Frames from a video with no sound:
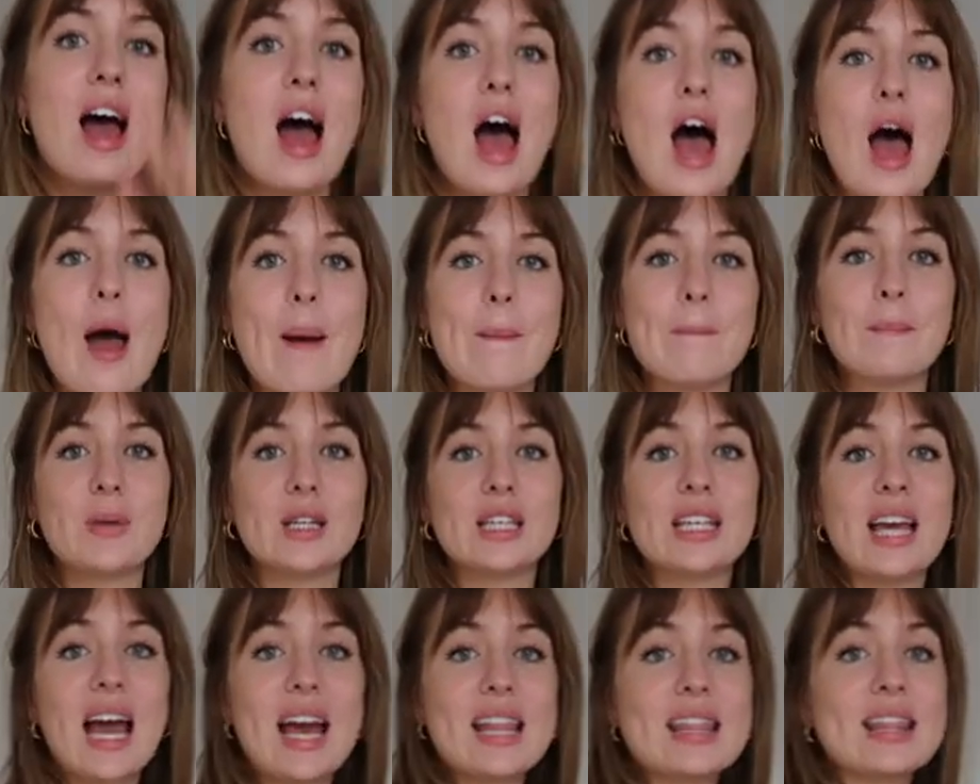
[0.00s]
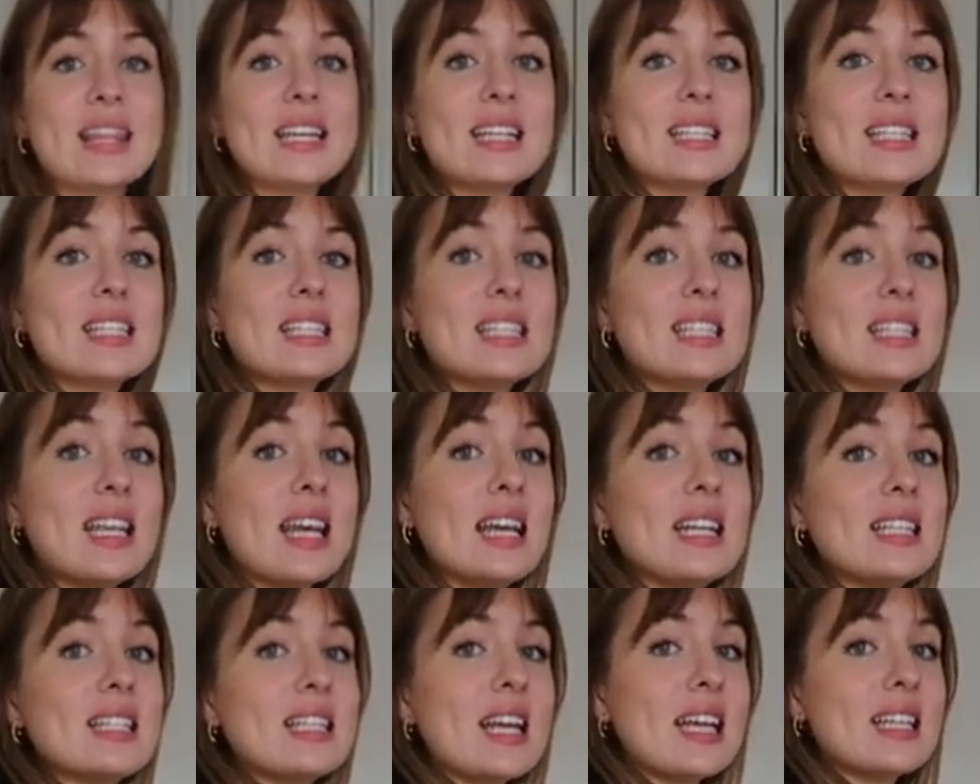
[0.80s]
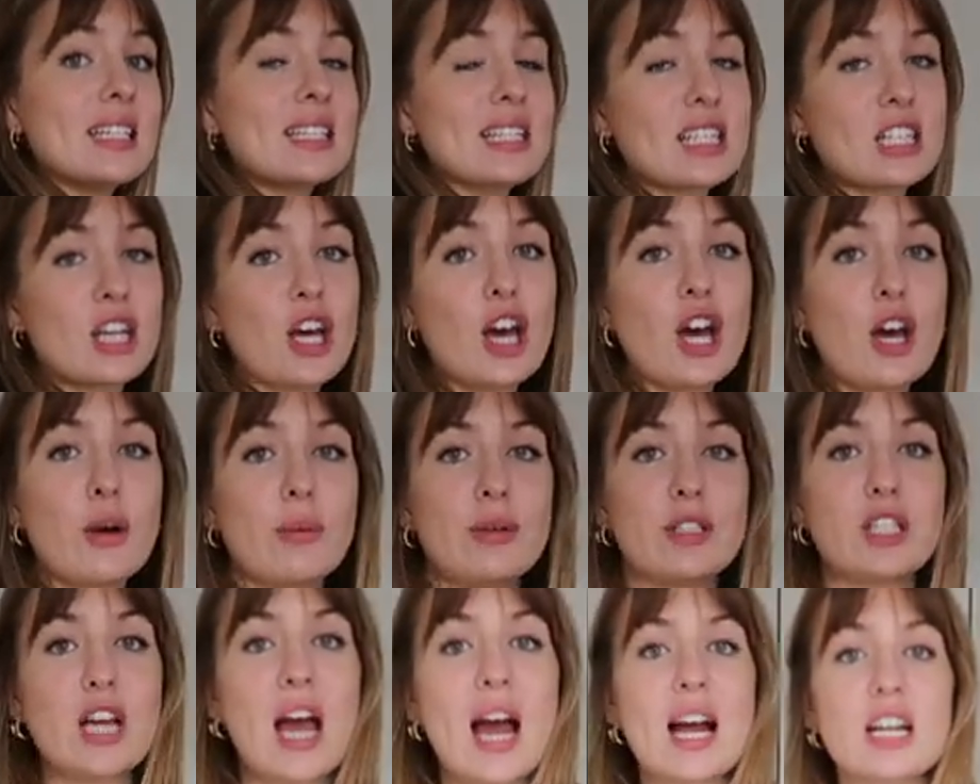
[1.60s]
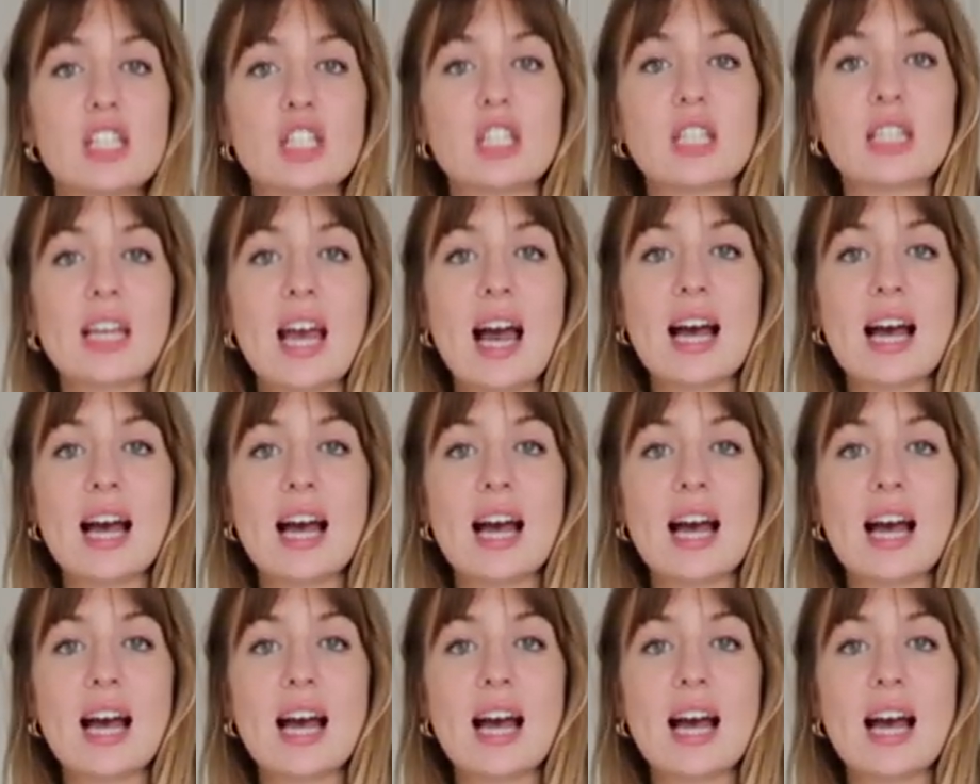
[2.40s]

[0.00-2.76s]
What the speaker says: But yeah, this is a skirt which actually